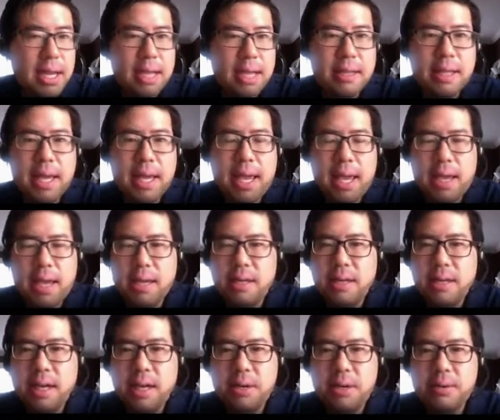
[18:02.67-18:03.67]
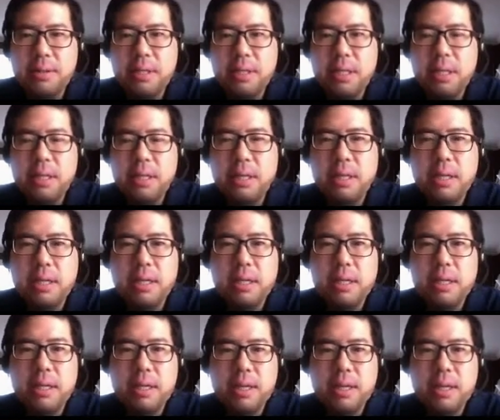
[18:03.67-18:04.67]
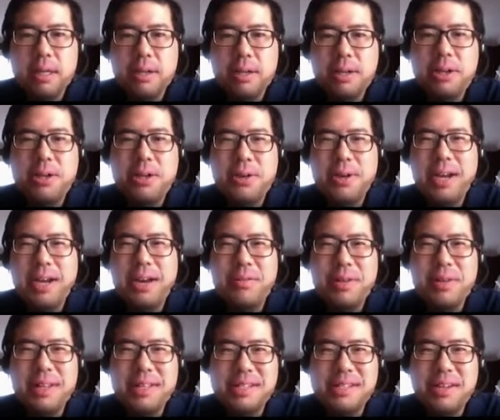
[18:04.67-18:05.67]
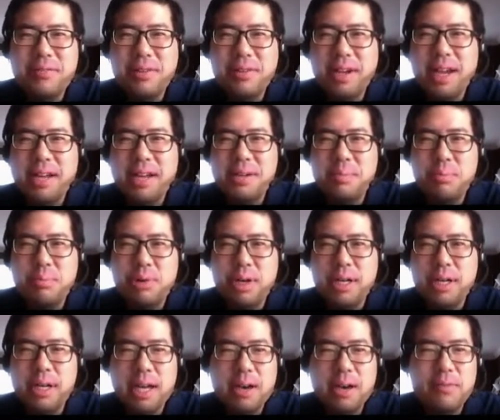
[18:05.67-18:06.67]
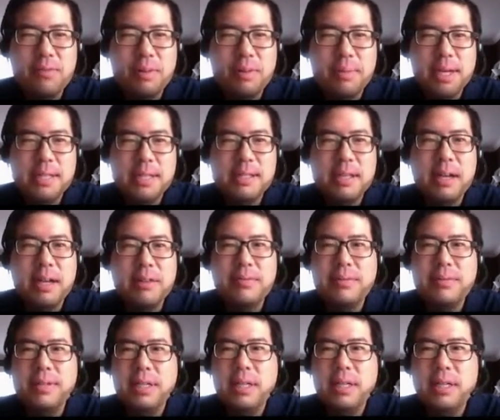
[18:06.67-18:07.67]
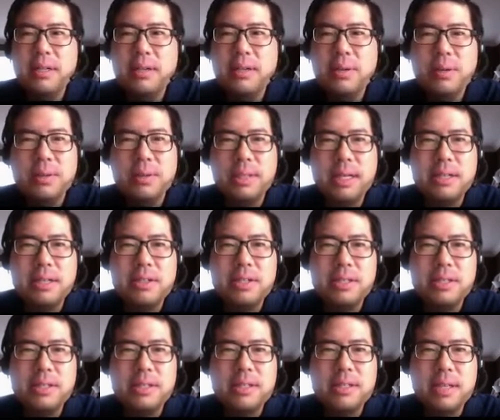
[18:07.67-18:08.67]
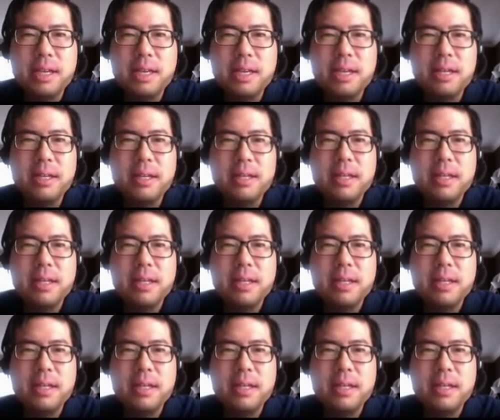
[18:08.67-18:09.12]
And the handout, I realized I forgot to print it out for myself. Hold on just a second.